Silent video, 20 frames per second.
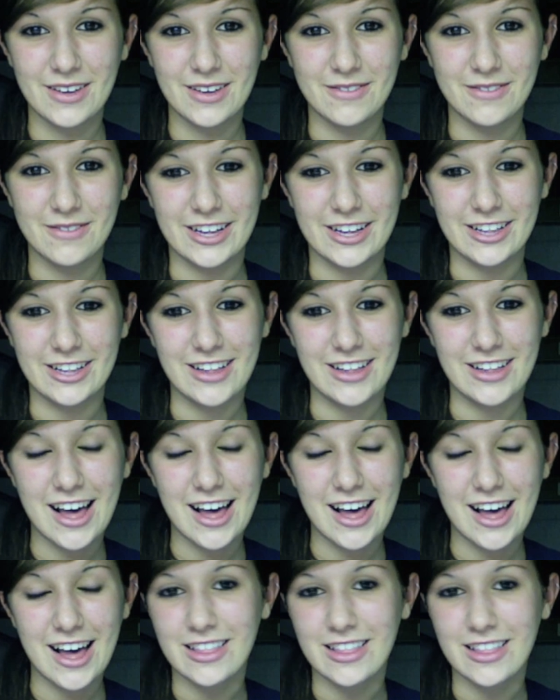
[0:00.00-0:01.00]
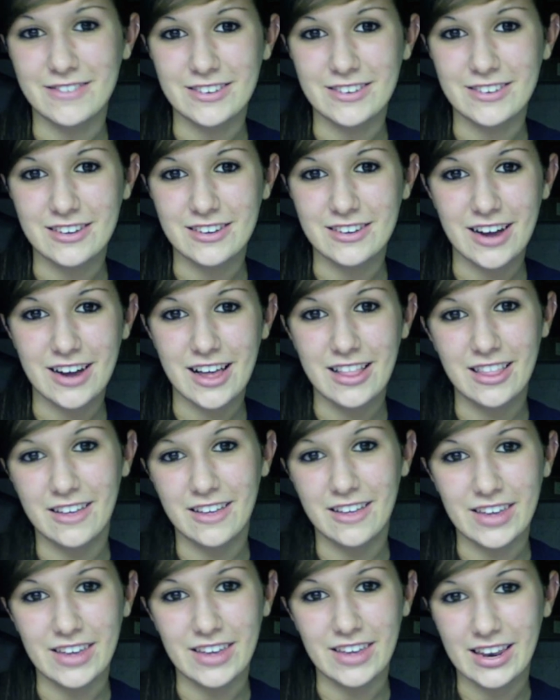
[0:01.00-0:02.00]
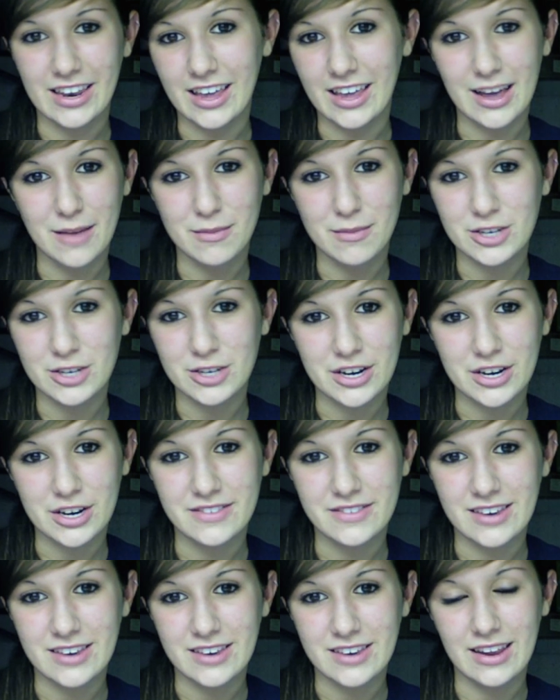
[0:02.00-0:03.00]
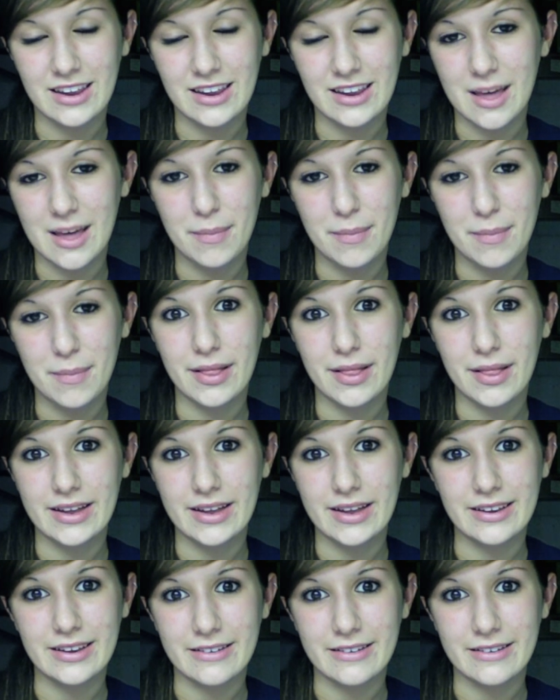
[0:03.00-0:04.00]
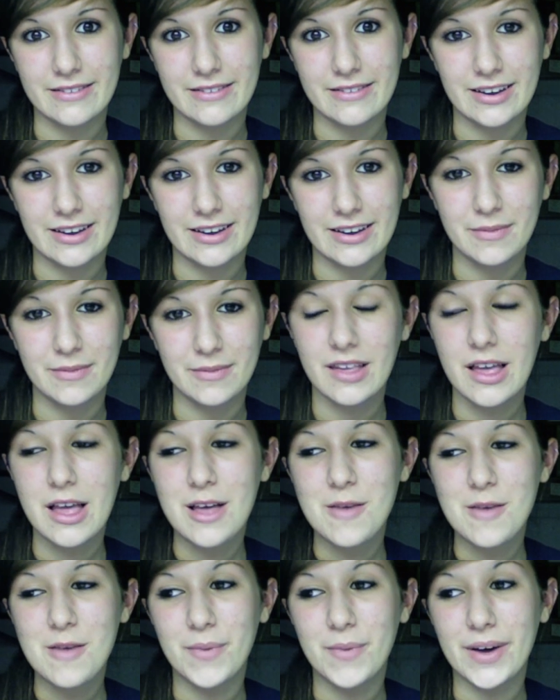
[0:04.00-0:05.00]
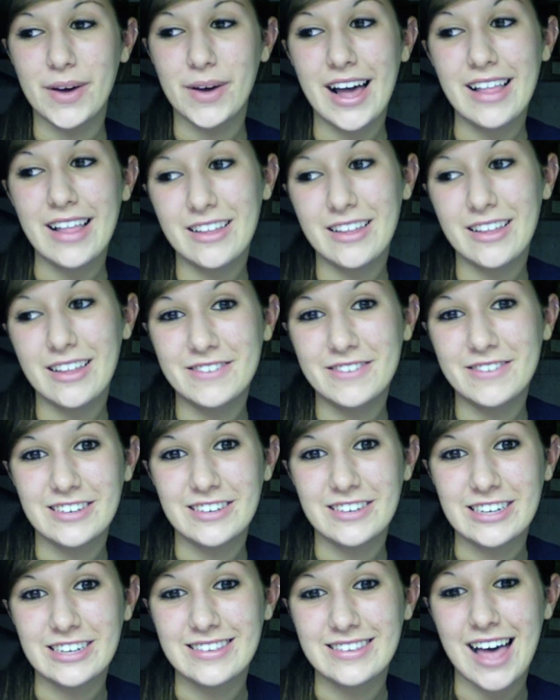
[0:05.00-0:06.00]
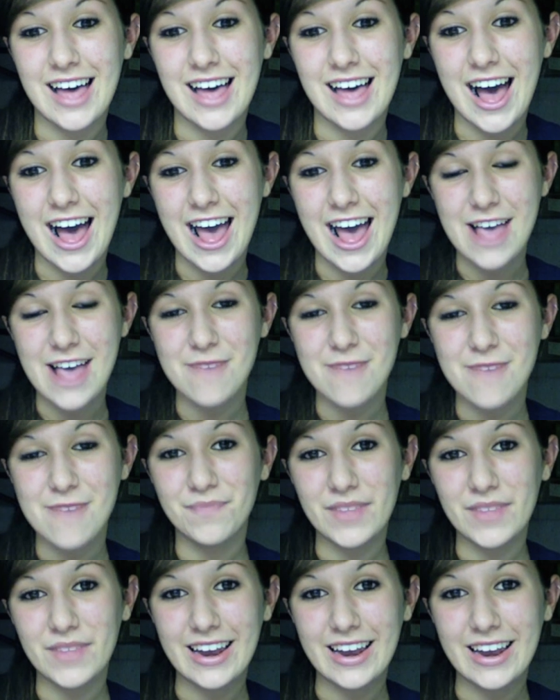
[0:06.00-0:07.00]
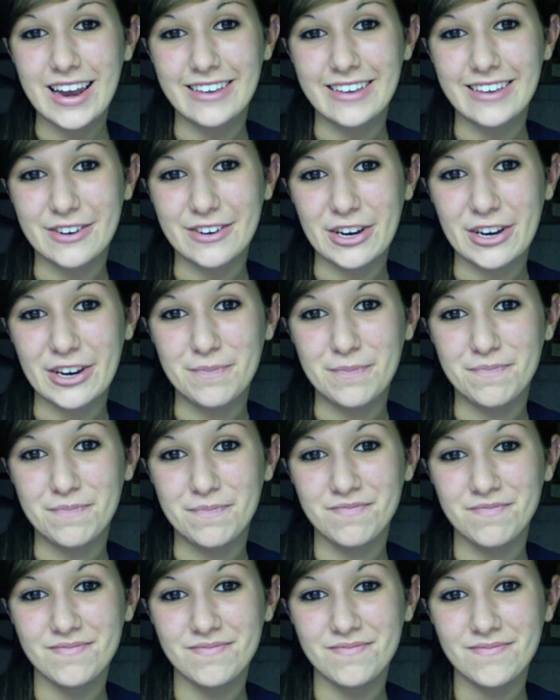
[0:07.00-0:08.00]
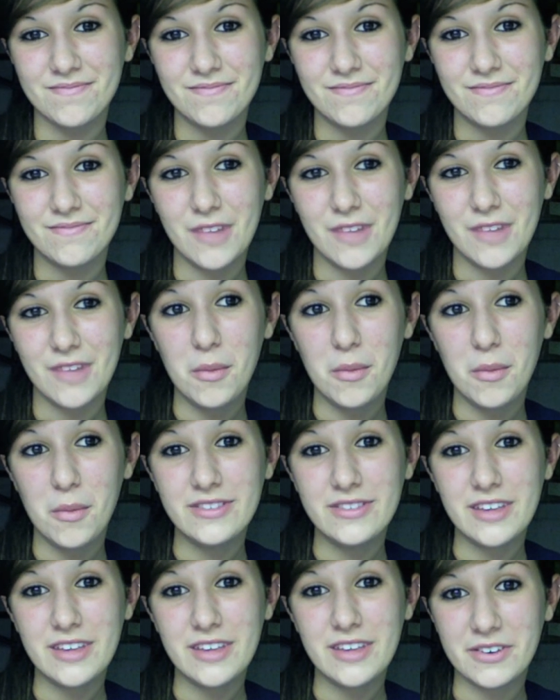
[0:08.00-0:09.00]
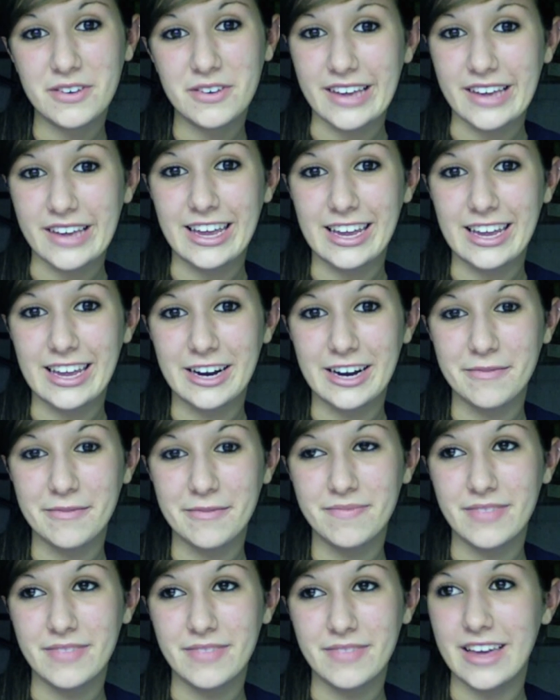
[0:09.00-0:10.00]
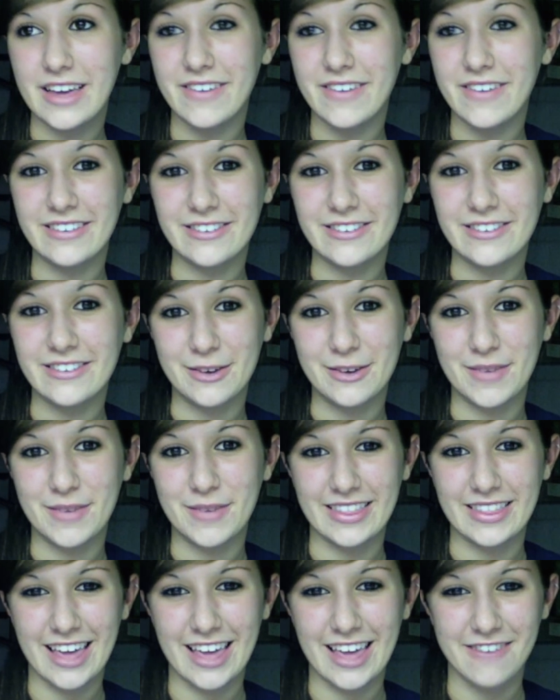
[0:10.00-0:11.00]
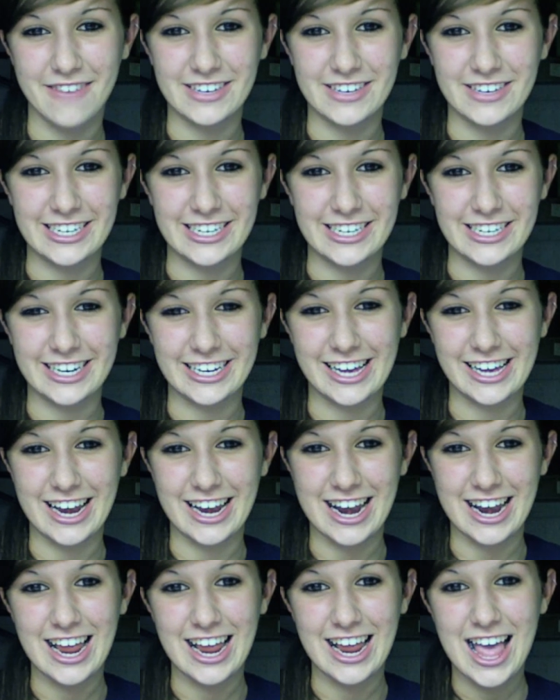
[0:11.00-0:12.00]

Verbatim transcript: well, I love dessert. I love eating. I'm sure I've stated that plenty of times. But I love desserts. I eat ice cream almost every day here. They have ice cream at the cafeteria and